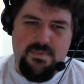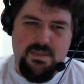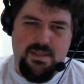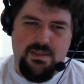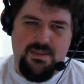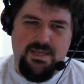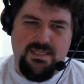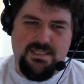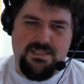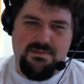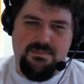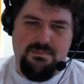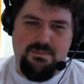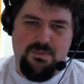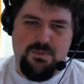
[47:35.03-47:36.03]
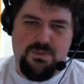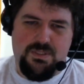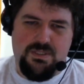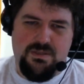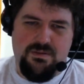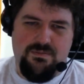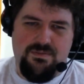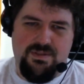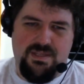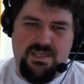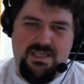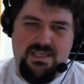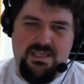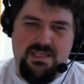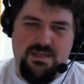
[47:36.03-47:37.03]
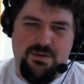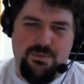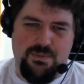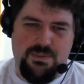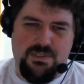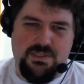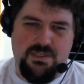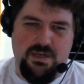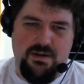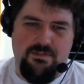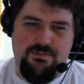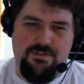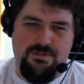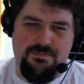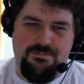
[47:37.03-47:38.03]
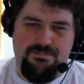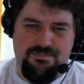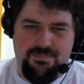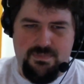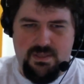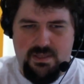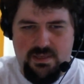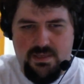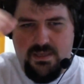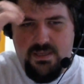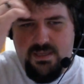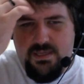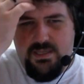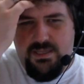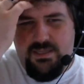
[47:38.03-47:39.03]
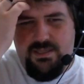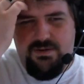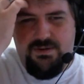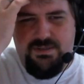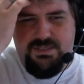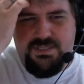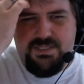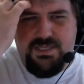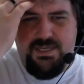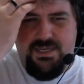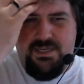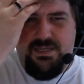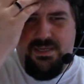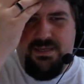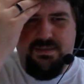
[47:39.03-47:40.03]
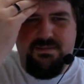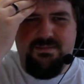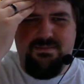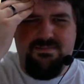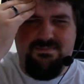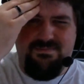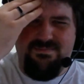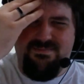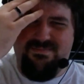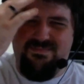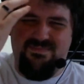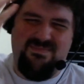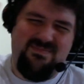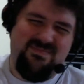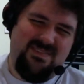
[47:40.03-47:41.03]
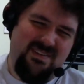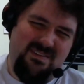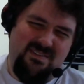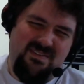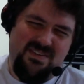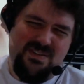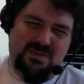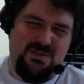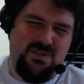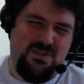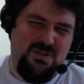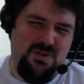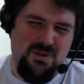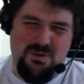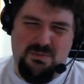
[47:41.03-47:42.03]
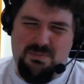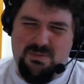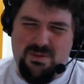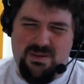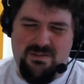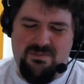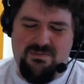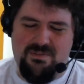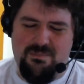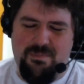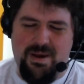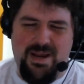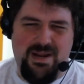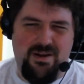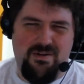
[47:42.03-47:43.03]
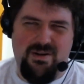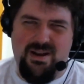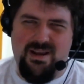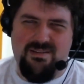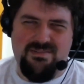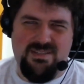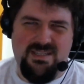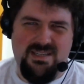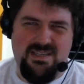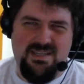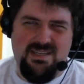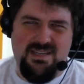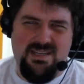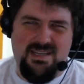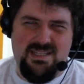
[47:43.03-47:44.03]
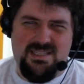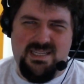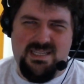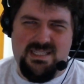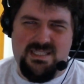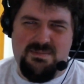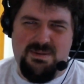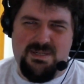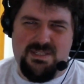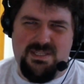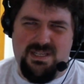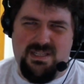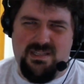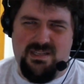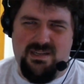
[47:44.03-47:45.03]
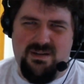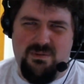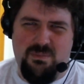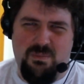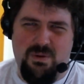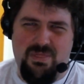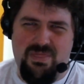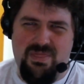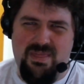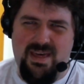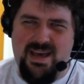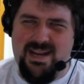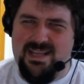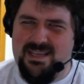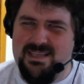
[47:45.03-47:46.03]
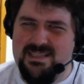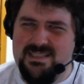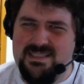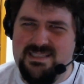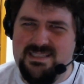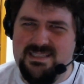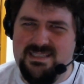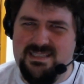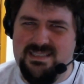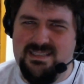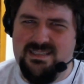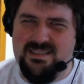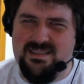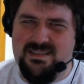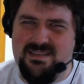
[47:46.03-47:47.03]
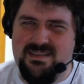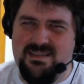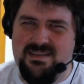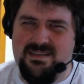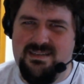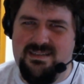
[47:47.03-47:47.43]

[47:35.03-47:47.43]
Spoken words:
That's most of the keynote stuff. There is a Visual Studio plugin for Minecraft. It's not especially clear what that is, other than,